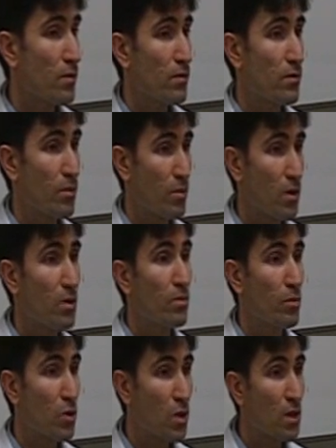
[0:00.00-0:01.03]
from
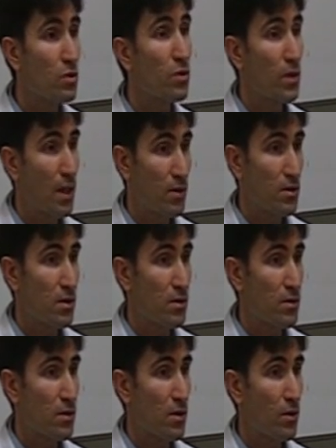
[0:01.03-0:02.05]
more than 2,000
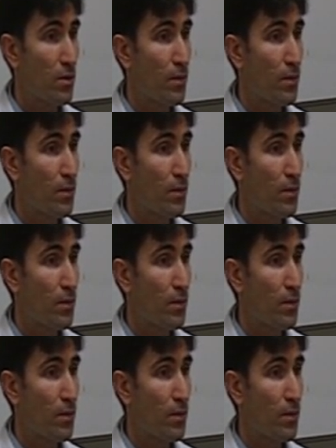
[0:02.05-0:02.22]
years ago.